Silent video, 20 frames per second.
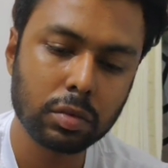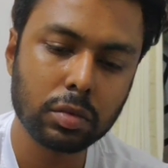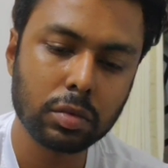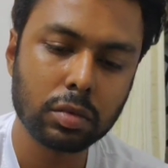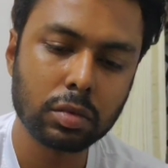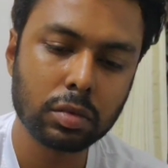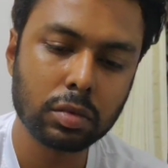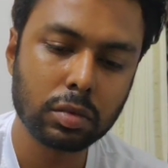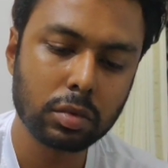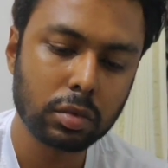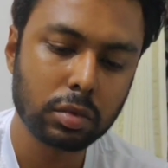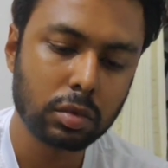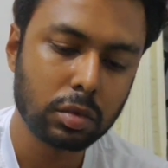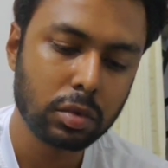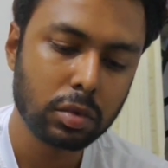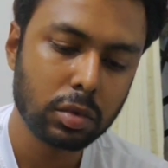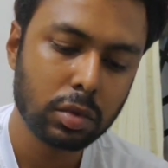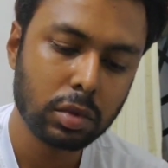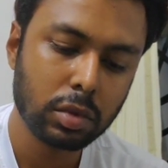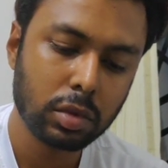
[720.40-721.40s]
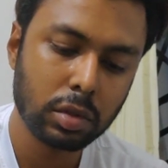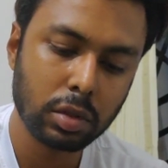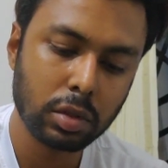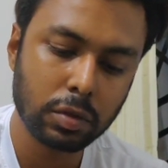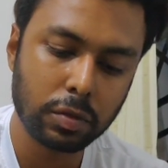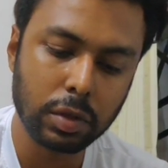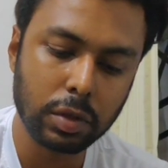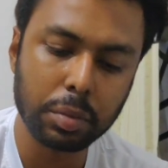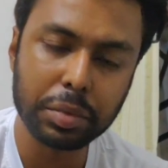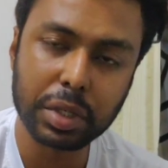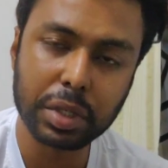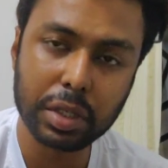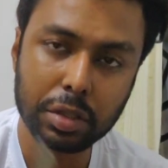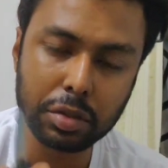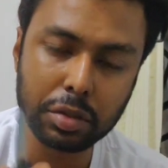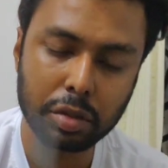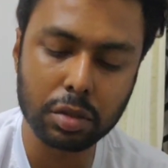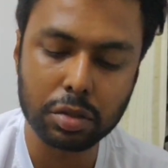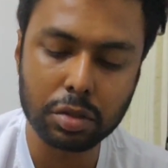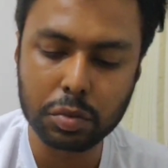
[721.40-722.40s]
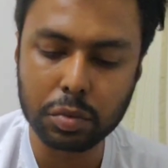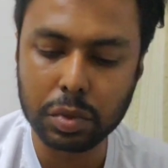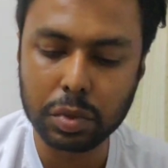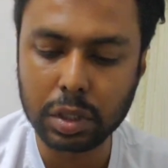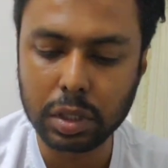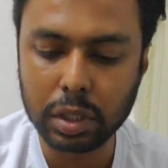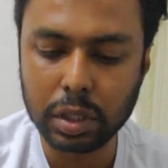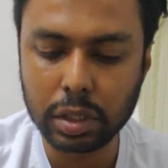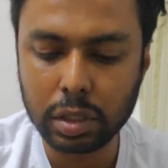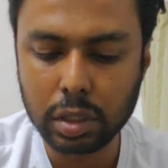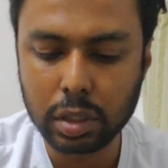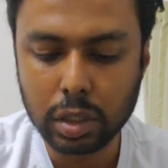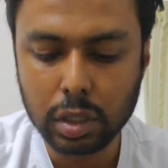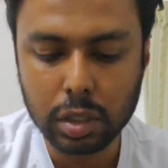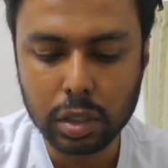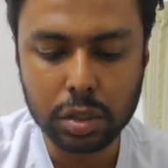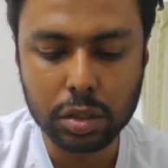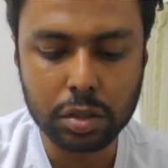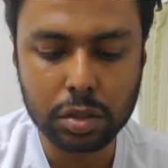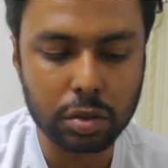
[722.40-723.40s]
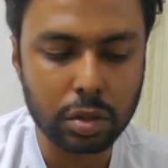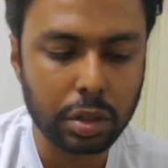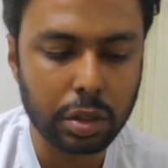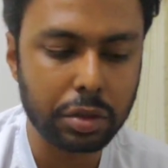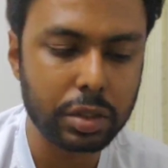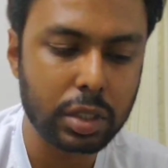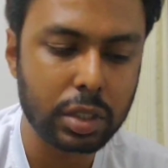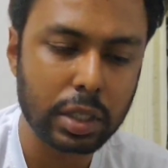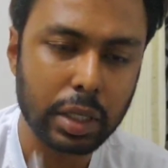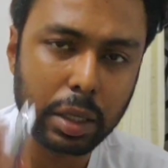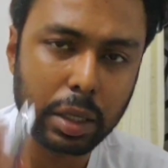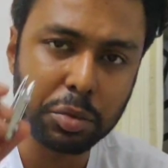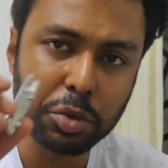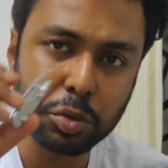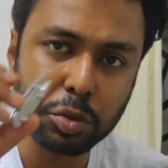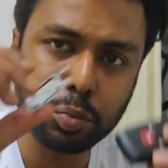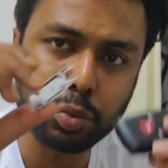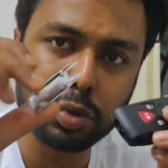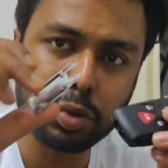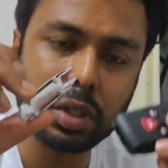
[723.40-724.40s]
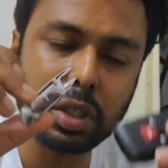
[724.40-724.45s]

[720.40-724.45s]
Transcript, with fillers: the flip key is also working. So now it's the time to put these things back.